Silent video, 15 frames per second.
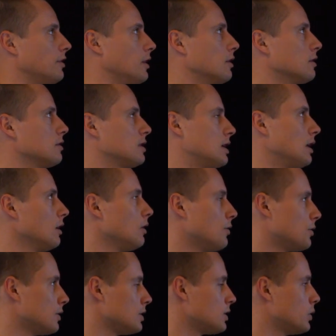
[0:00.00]
fingers. And I'll go
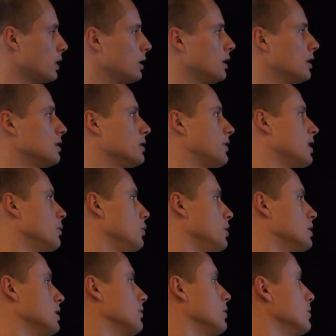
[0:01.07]
through this quickly because if
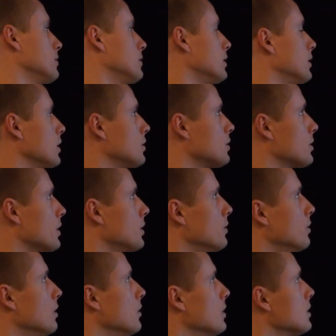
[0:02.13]
anybody's ever used a touch screen, you
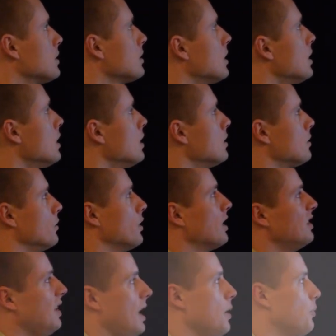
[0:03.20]
know this. So you
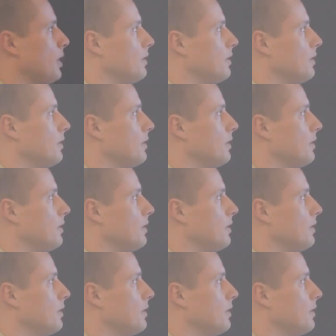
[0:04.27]
can tap